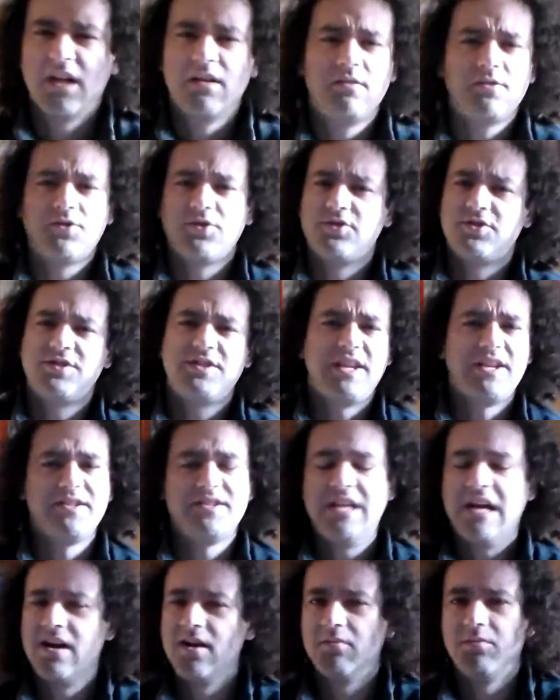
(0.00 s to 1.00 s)
I also just
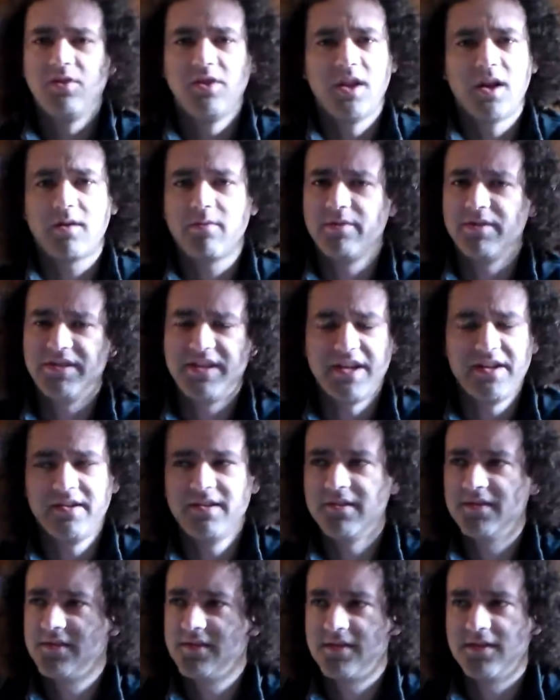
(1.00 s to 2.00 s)
had terrible luck with
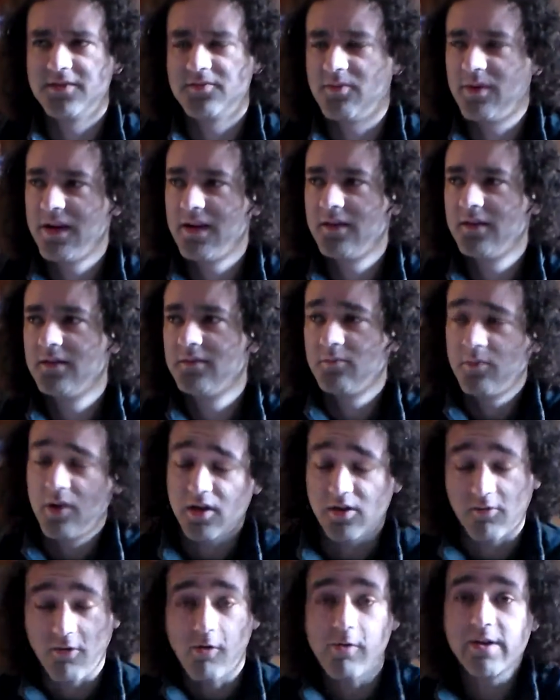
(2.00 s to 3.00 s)
dentists as well.
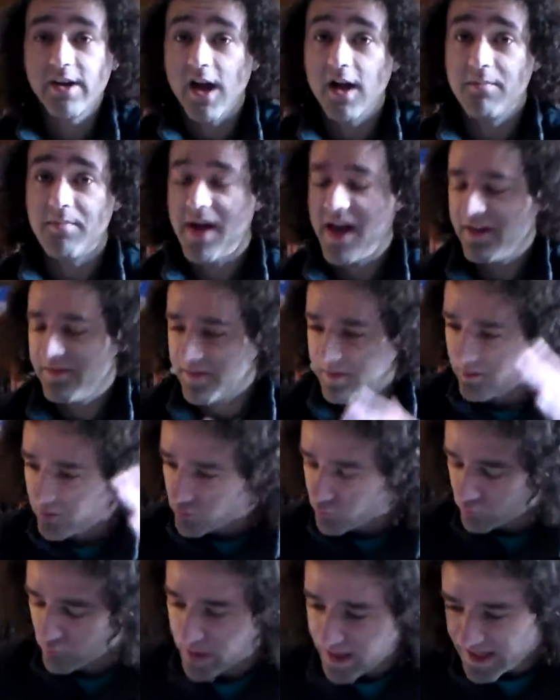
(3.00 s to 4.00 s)
Well, growing up, I had the
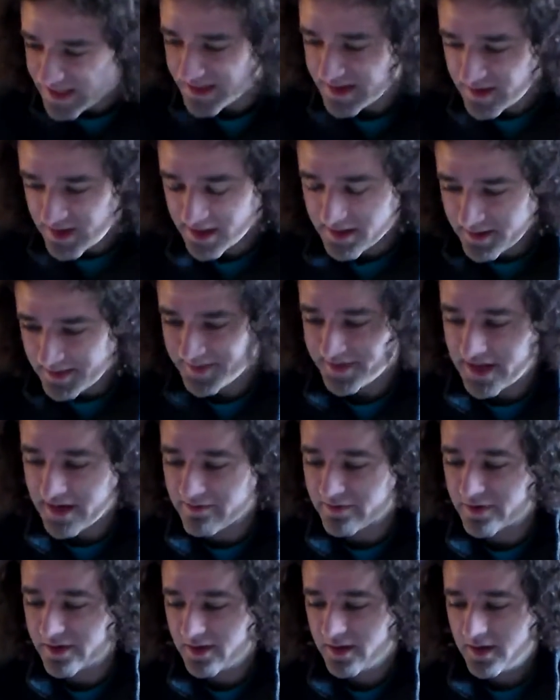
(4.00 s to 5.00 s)
greatest dentist
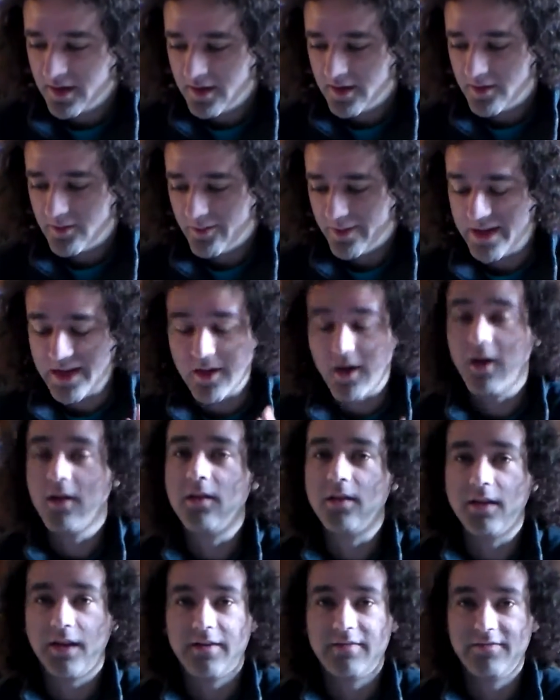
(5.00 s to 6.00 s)
ever. We
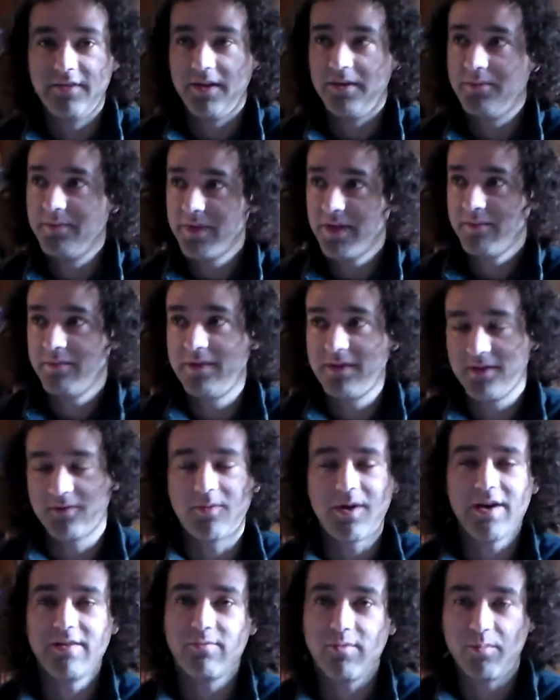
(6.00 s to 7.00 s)
all loved them. Him and his
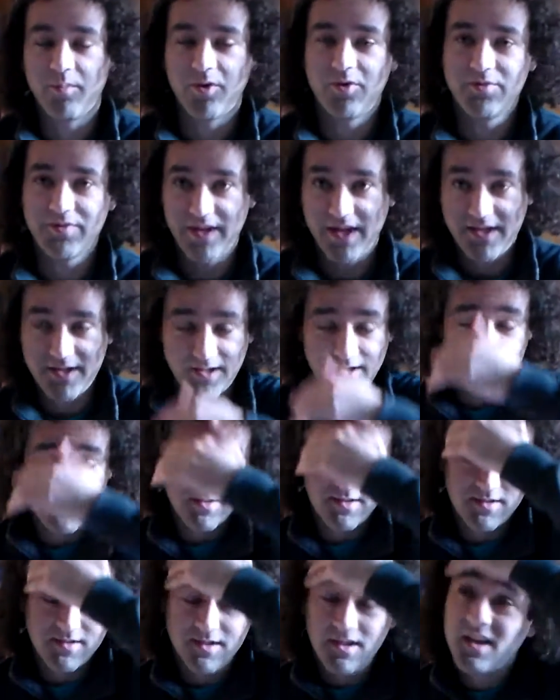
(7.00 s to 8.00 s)
wife were both
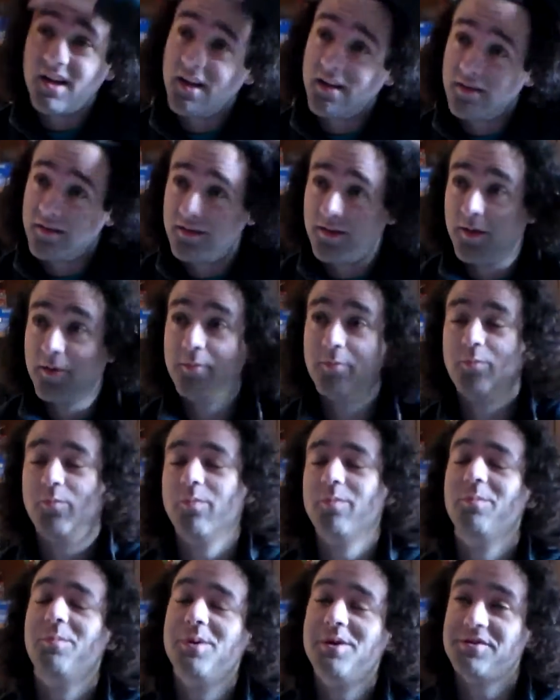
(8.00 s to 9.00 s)
dentists. And
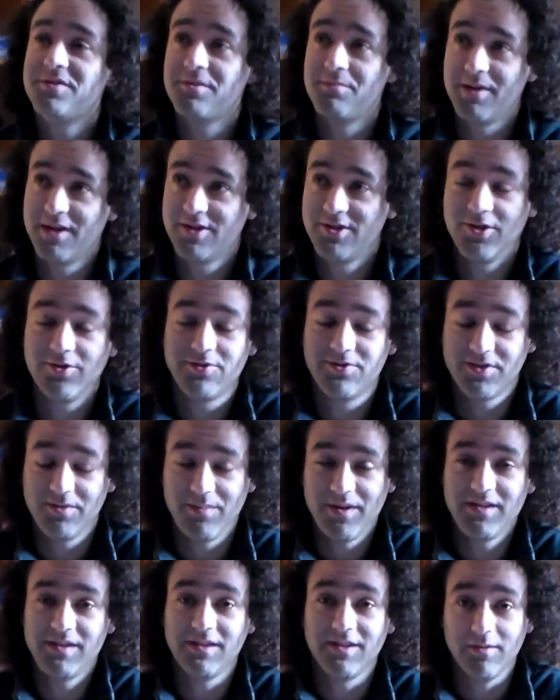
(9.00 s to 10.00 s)
we used to make jokes
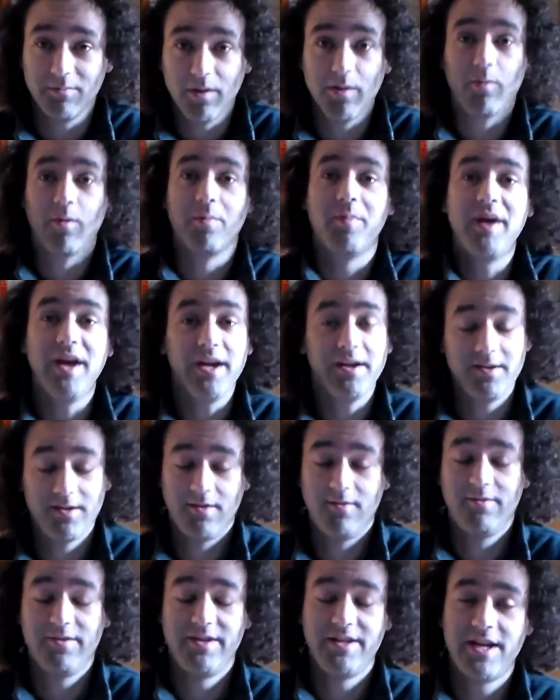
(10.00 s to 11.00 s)
that basically we were paid to
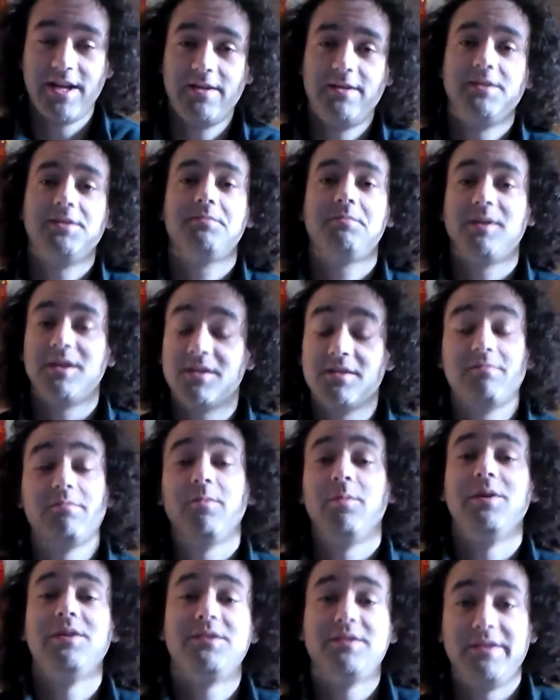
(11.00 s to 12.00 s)
go to the dentist, because if
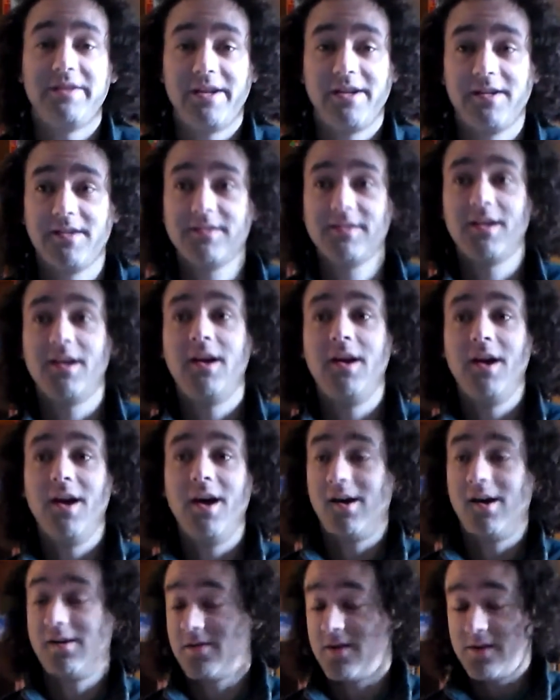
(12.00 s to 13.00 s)
we went to the dentist,
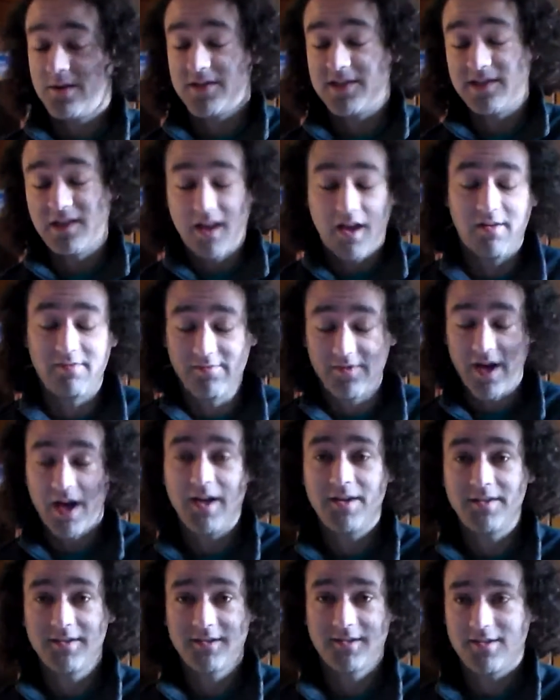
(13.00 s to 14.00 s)
our dentist loved
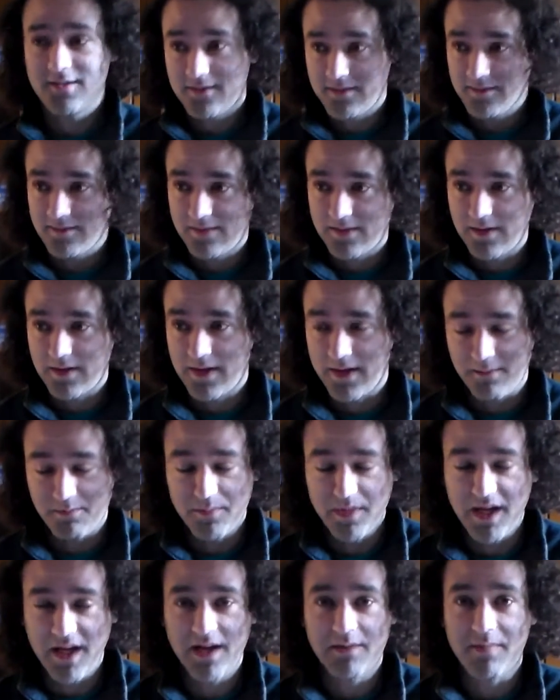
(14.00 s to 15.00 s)
us, like
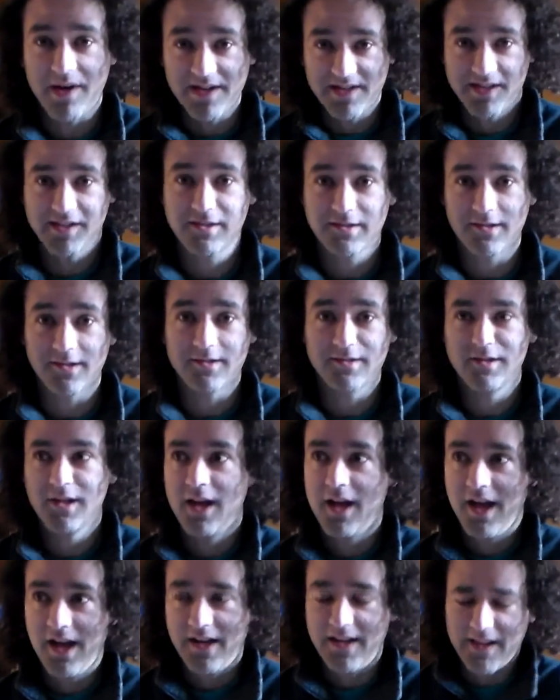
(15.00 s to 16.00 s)
me and my sisters.
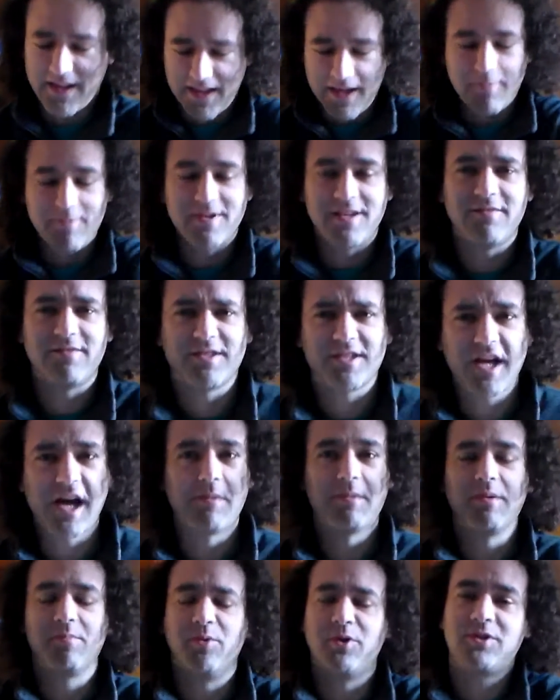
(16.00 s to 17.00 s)
And like they would give us
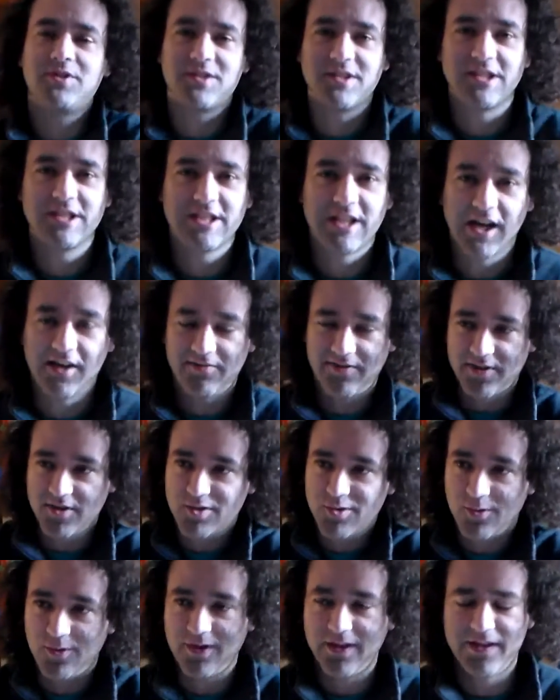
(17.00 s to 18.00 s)
comic books and stuff
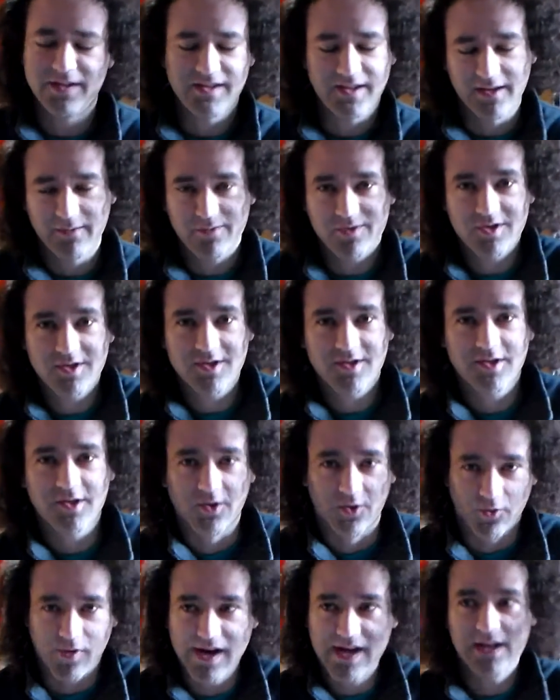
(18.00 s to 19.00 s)
and toys, and it was just a
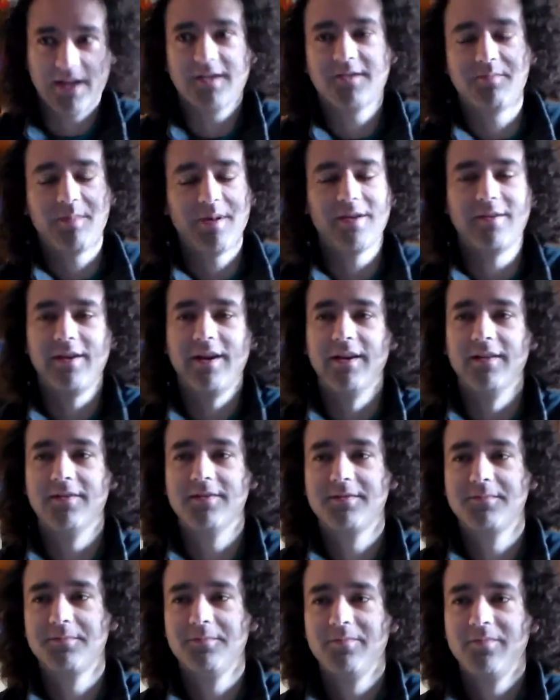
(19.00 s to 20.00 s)
great
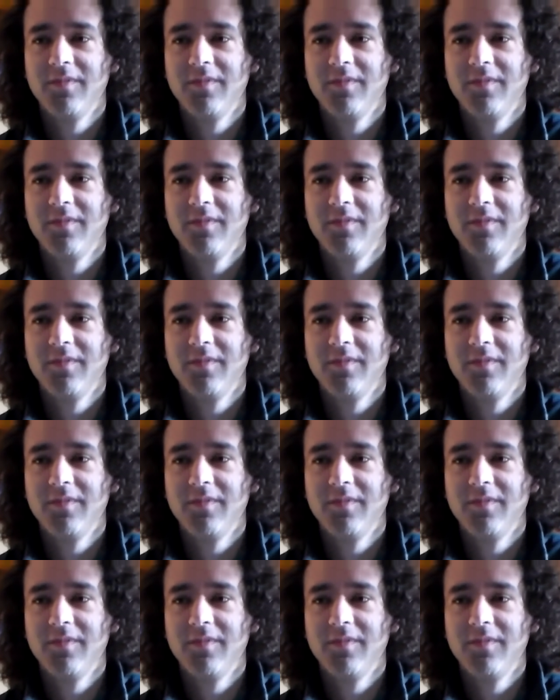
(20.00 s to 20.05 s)
experience.